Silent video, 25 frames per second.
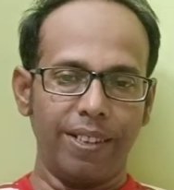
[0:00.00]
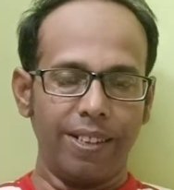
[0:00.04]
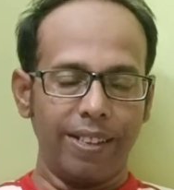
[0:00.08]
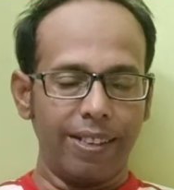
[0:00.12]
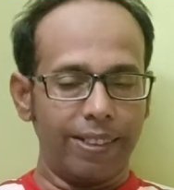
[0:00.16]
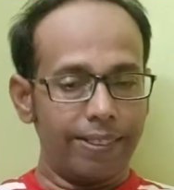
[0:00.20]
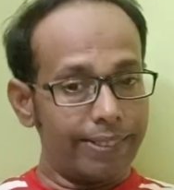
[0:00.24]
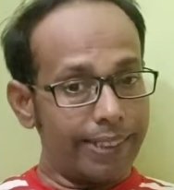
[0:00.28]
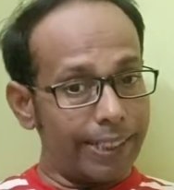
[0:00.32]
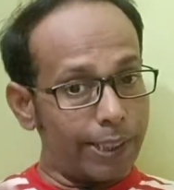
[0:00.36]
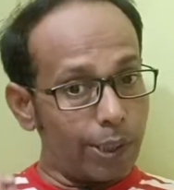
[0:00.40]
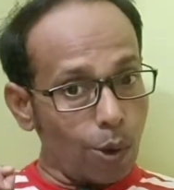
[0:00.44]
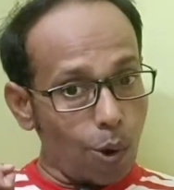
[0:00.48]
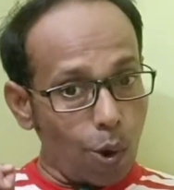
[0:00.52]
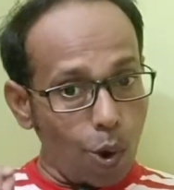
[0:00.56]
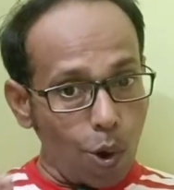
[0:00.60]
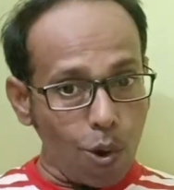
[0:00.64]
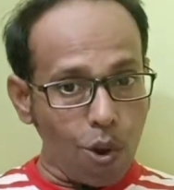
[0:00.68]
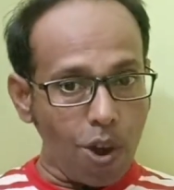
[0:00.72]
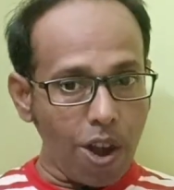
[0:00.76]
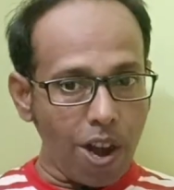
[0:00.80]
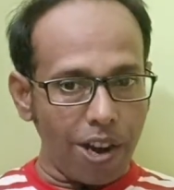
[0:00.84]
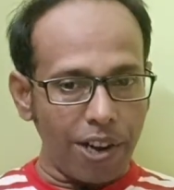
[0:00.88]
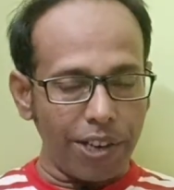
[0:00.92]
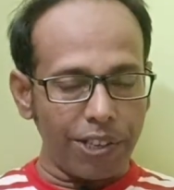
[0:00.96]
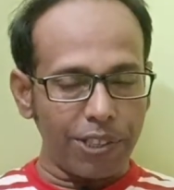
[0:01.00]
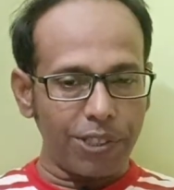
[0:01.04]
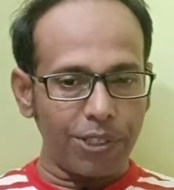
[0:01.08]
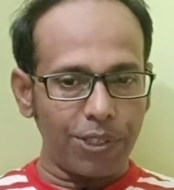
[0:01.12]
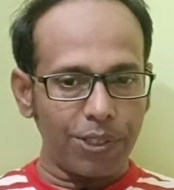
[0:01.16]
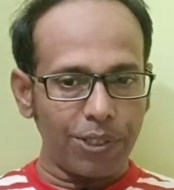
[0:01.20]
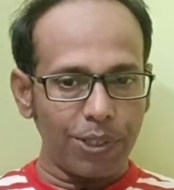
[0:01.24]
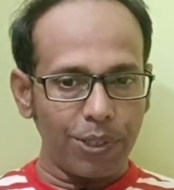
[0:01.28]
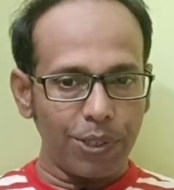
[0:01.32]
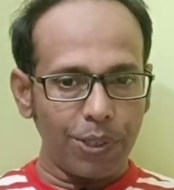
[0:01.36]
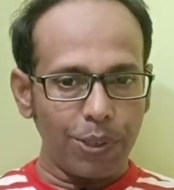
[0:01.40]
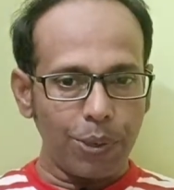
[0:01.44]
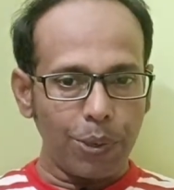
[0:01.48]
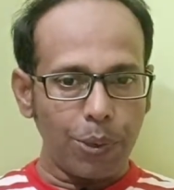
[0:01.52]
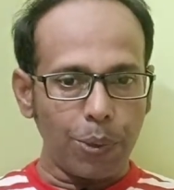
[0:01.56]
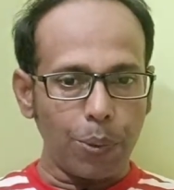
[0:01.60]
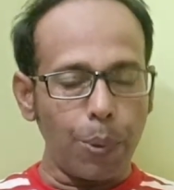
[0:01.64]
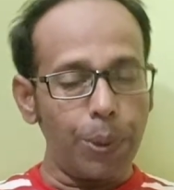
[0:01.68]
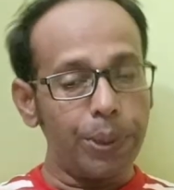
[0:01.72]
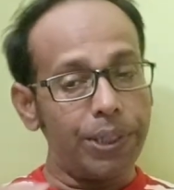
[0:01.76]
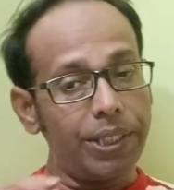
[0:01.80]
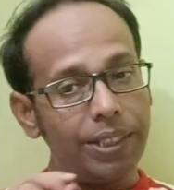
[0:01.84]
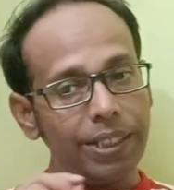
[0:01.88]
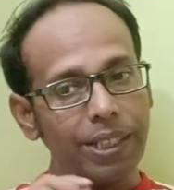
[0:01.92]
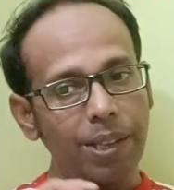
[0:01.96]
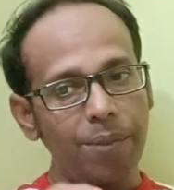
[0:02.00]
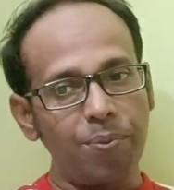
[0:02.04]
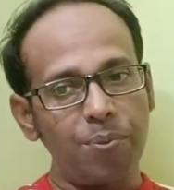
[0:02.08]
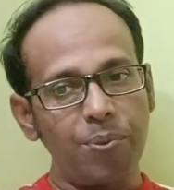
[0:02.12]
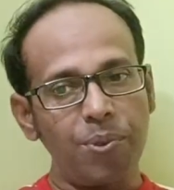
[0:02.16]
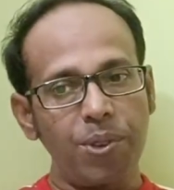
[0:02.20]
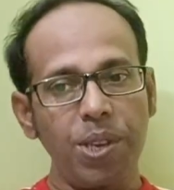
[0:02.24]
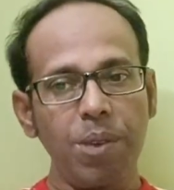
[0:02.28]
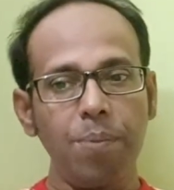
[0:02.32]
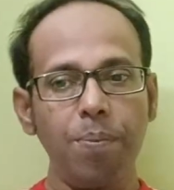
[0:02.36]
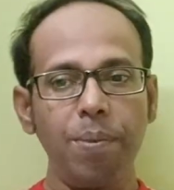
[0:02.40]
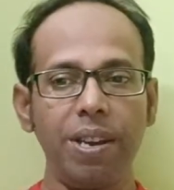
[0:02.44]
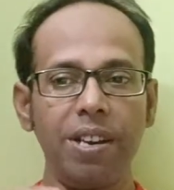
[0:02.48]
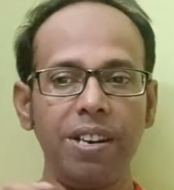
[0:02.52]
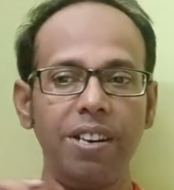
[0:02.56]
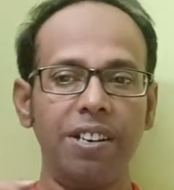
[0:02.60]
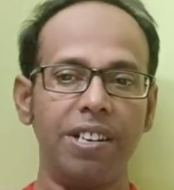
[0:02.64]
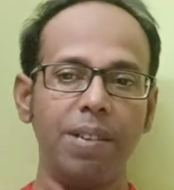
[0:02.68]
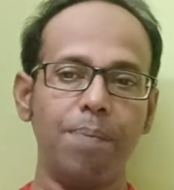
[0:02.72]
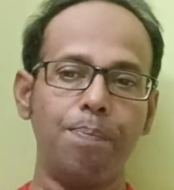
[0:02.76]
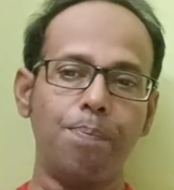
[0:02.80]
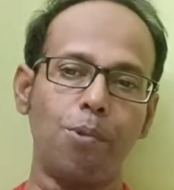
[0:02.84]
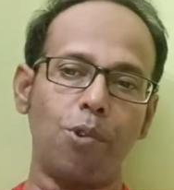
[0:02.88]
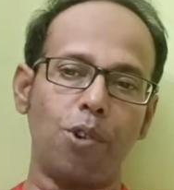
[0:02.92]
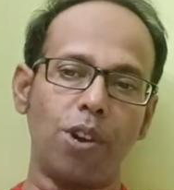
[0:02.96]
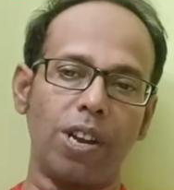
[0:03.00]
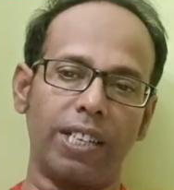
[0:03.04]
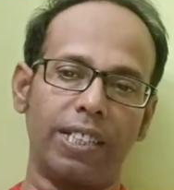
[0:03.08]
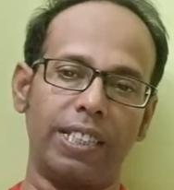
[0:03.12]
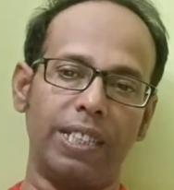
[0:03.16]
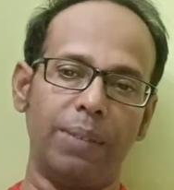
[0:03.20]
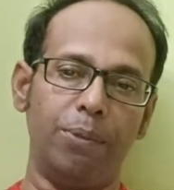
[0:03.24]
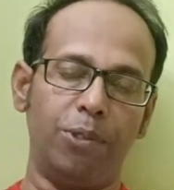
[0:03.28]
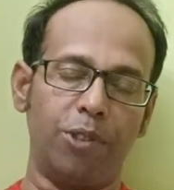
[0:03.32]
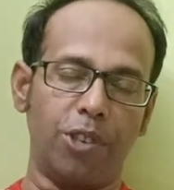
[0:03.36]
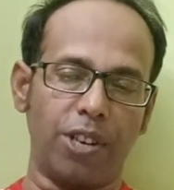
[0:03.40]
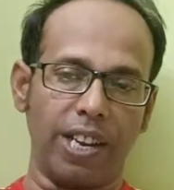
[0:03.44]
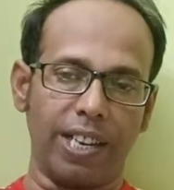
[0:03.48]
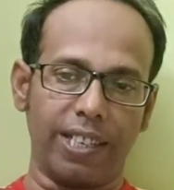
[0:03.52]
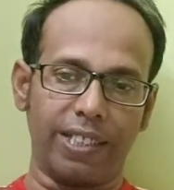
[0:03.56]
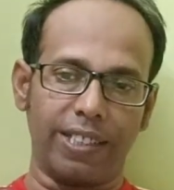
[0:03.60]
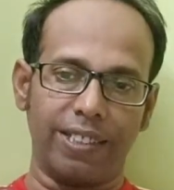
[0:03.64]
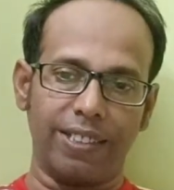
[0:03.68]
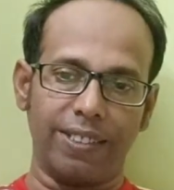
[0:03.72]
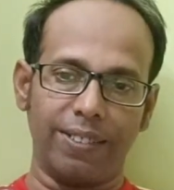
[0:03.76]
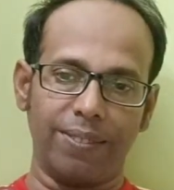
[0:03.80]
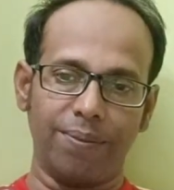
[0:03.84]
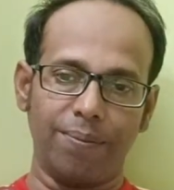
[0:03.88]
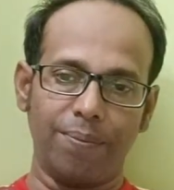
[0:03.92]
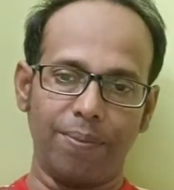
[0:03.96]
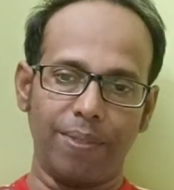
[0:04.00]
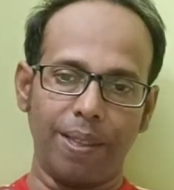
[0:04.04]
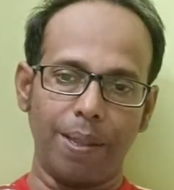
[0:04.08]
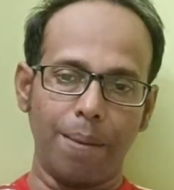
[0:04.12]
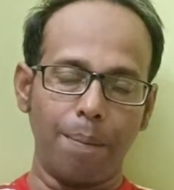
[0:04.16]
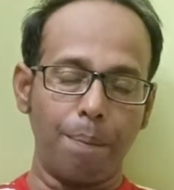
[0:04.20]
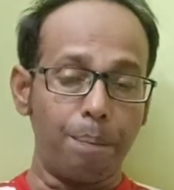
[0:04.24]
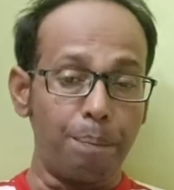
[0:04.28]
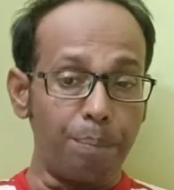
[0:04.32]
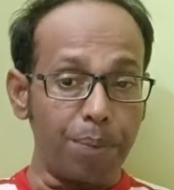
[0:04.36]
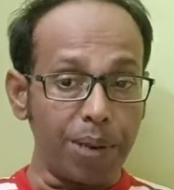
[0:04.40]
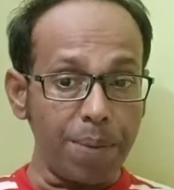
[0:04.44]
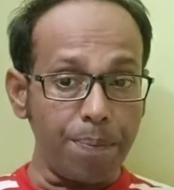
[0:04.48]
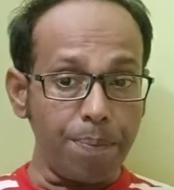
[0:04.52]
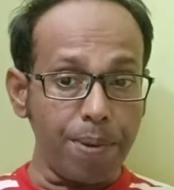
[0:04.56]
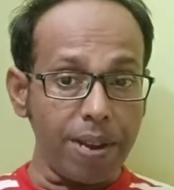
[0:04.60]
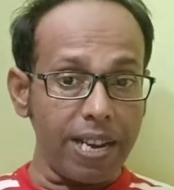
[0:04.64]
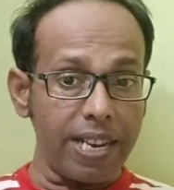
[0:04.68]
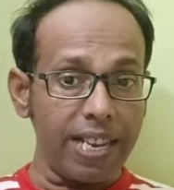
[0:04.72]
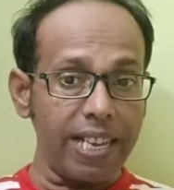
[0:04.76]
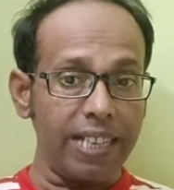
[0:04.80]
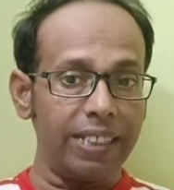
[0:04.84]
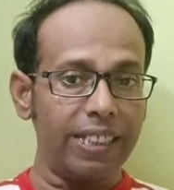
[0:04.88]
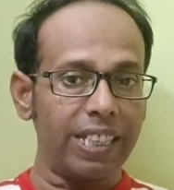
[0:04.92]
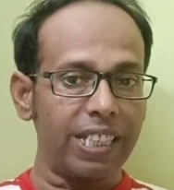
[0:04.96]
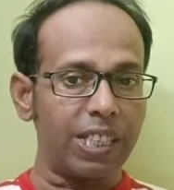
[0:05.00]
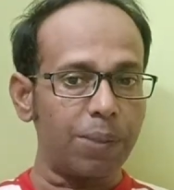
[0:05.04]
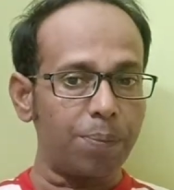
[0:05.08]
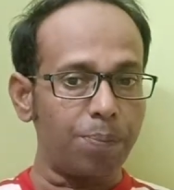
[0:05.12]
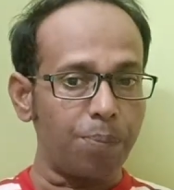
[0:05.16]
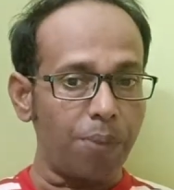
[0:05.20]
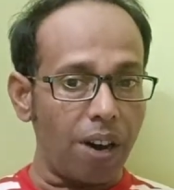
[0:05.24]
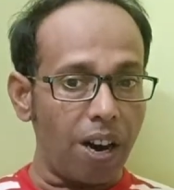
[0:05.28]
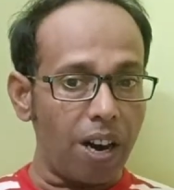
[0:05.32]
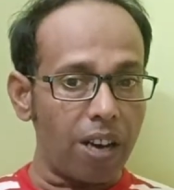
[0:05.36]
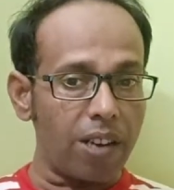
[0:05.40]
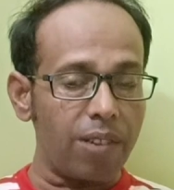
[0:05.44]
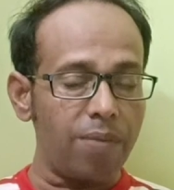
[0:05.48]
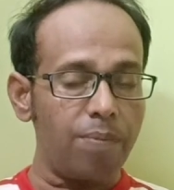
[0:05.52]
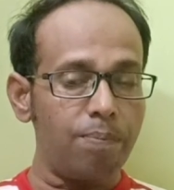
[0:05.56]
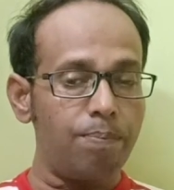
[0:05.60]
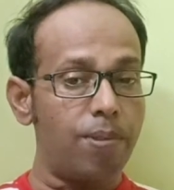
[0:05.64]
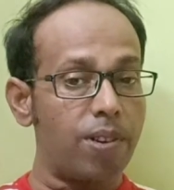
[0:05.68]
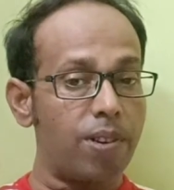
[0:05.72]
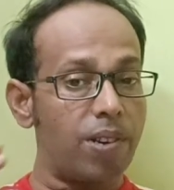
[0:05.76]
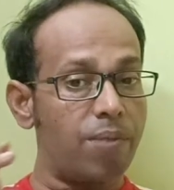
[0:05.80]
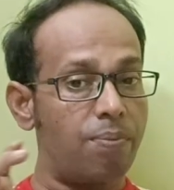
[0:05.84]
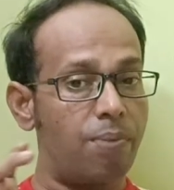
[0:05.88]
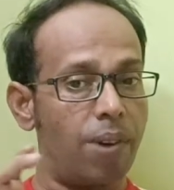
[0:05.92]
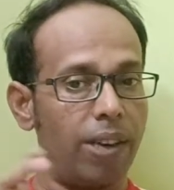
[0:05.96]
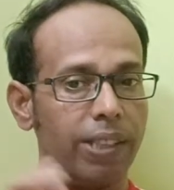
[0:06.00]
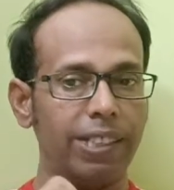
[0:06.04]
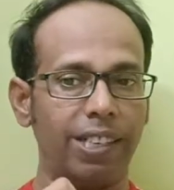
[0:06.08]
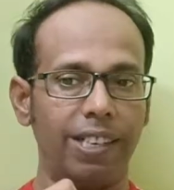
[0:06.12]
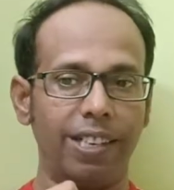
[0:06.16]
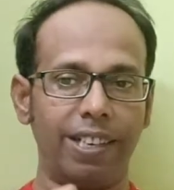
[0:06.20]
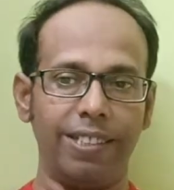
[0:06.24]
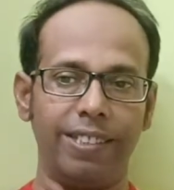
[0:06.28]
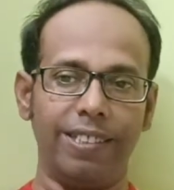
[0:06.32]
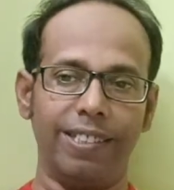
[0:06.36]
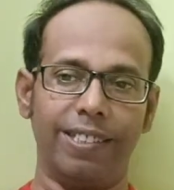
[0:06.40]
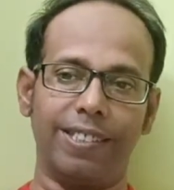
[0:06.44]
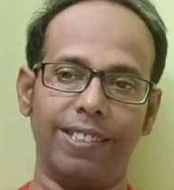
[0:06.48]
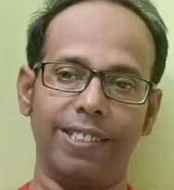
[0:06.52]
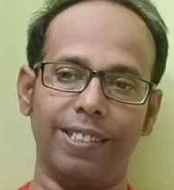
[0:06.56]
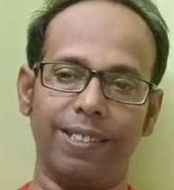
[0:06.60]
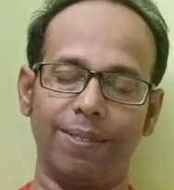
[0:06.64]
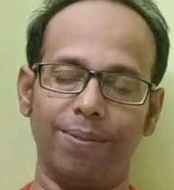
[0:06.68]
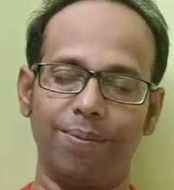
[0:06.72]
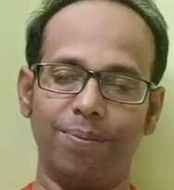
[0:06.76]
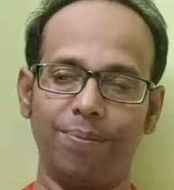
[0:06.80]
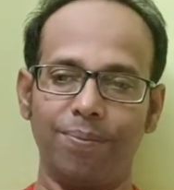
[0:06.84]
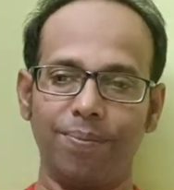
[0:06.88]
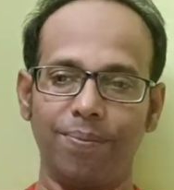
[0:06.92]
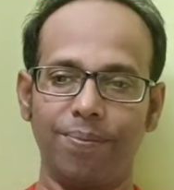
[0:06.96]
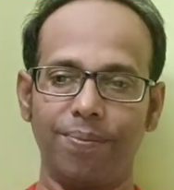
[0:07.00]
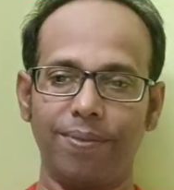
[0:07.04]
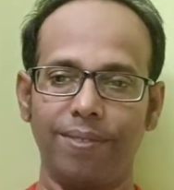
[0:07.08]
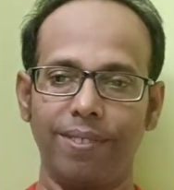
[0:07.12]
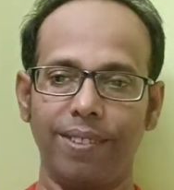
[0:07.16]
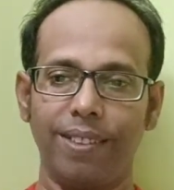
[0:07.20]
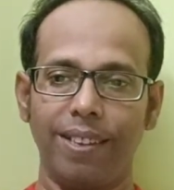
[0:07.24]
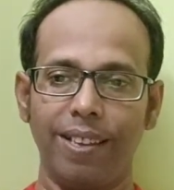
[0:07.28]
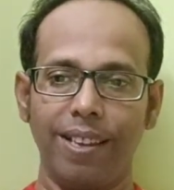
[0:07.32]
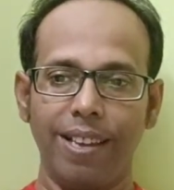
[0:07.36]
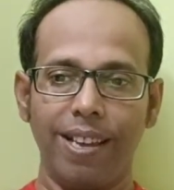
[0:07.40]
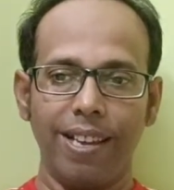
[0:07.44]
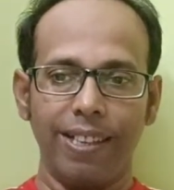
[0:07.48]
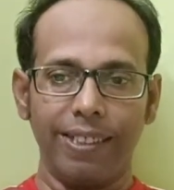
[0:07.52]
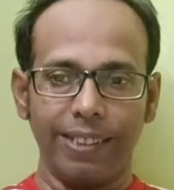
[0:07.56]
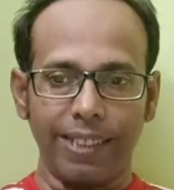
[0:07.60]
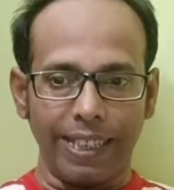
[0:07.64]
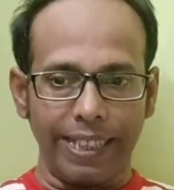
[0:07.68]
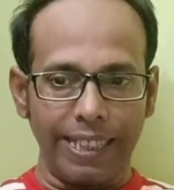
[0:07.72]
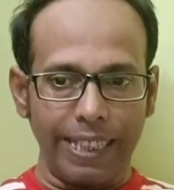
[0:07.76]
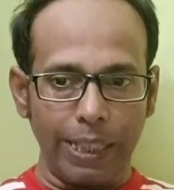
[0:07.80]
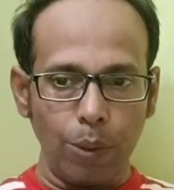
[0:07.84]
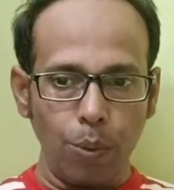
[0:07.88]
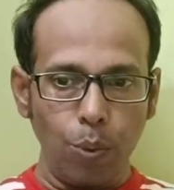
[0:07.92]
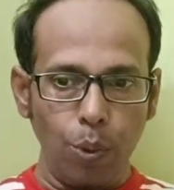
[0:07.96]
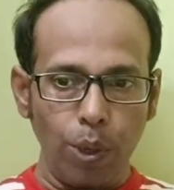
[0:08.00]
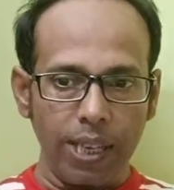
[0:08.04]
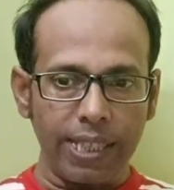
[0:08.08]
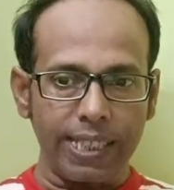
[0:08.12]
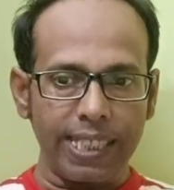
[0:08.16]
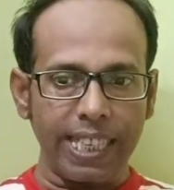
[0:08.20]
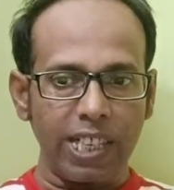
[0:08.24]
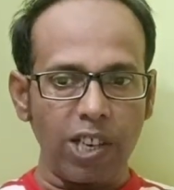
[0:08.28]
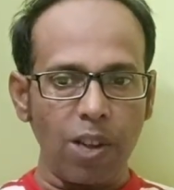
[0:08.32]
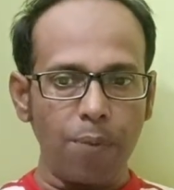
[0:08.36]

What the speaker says: that occurs within the female reproductive tract, preparing the sperm for fertilization. The duration of